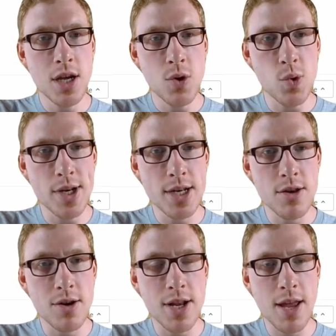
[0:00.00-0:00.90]
who did
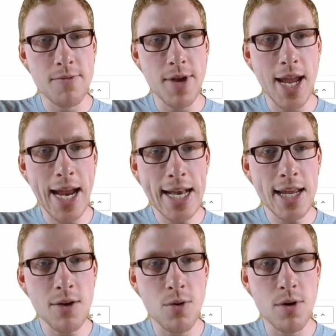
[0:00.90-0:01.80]
not have
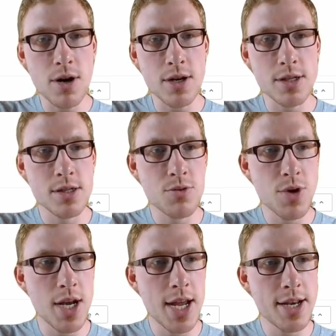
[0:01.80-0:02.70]
any orders
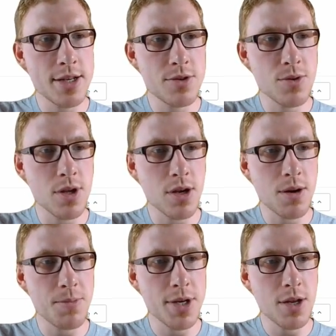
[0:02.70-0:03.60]
related to the
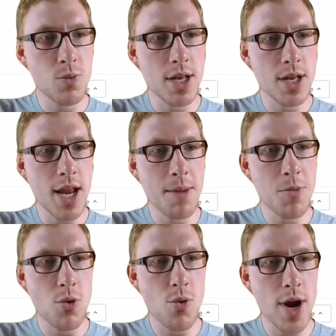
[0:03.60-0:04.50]
company with the name
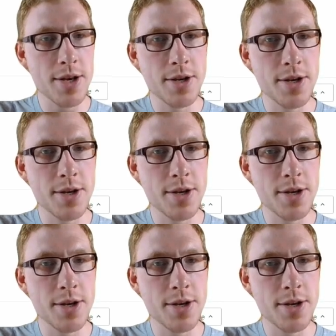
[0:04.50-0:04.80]
red.